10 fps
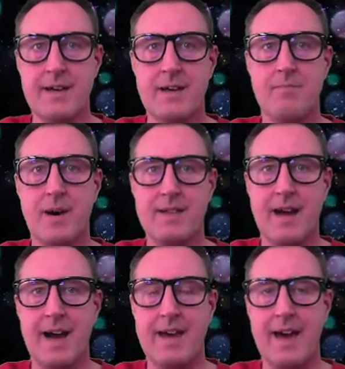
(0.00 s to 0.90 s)
but
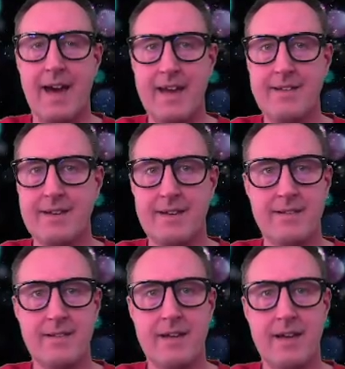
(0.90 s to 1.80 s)
I hate it
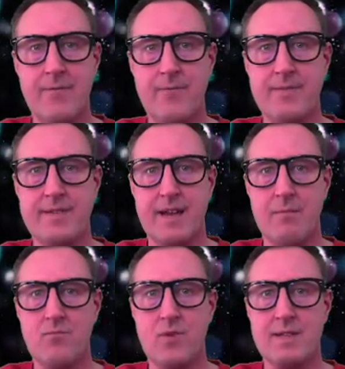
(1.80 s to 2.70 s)
if
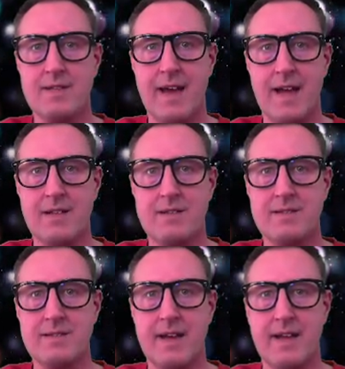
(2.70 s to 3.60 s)
someone else
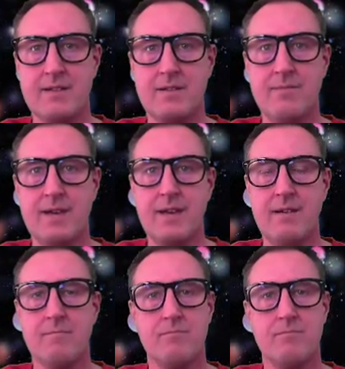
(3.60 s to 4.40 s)
tells me,